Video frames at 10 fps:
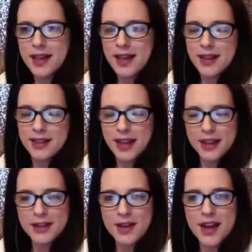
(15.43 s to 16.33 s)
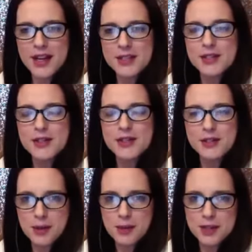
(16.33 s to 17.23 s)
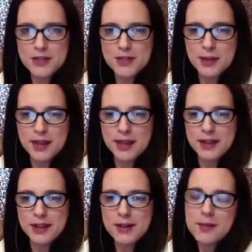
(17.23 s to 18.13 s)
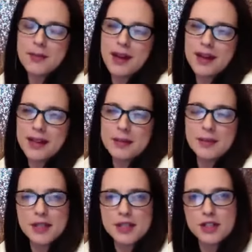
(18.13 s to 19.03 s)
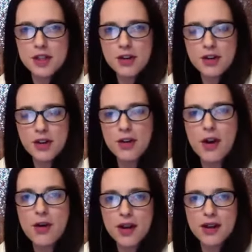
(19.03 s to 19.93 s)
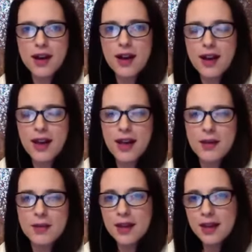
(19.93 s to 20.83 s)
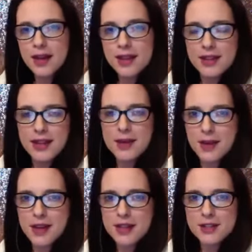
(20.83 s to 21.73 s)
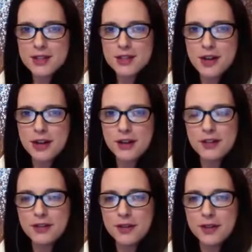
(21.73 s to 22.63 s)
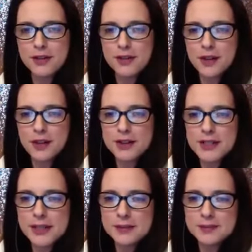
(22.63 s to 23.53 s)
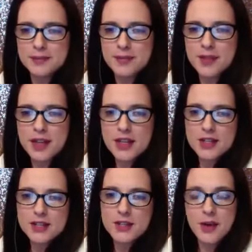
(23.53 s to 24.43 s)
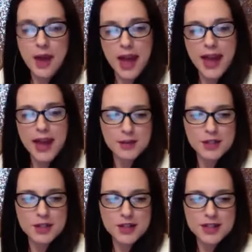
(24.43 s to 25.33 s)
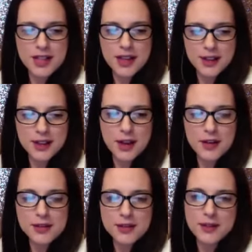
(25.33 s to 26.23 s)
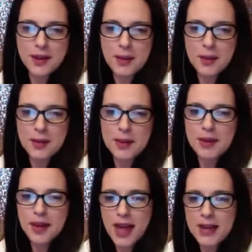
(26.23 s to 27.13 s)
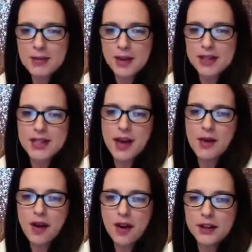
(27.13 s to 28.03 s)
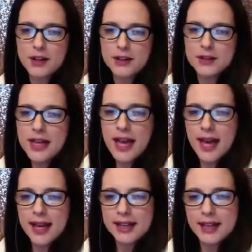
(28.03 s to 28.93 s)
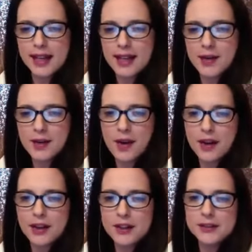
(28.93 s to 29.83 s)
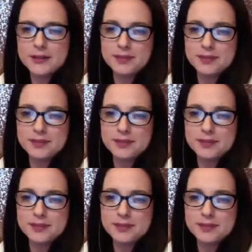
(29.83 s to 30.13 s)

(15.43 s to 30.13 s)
Thank you guys so much for being here. My name is Cheryl Coco, and I am the master trainer for Royalty. So, hey, I'm just going to say hello to a couple of people. Hey, Brenda, how are you? Hey, Elaine, how are you?